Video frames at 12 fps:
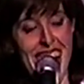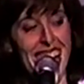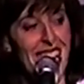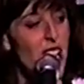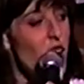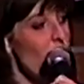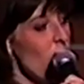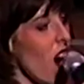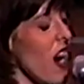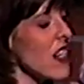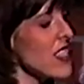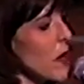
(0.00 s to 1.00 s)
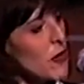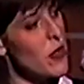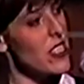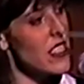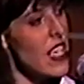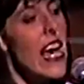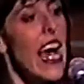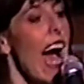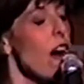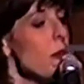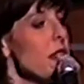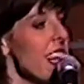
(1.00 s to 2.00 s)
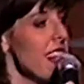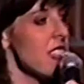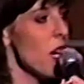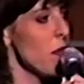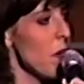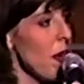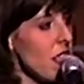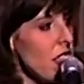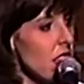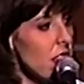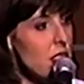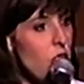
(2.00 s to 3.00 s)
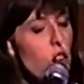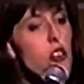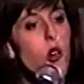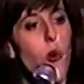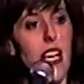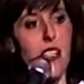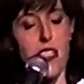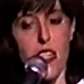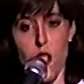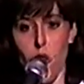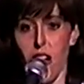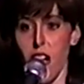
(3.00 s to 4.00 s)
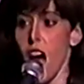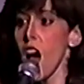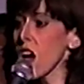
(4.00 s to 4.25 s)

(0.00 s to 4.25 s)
I go, tell me what you see. How come you can't tell me about the earthquakes, Latoya?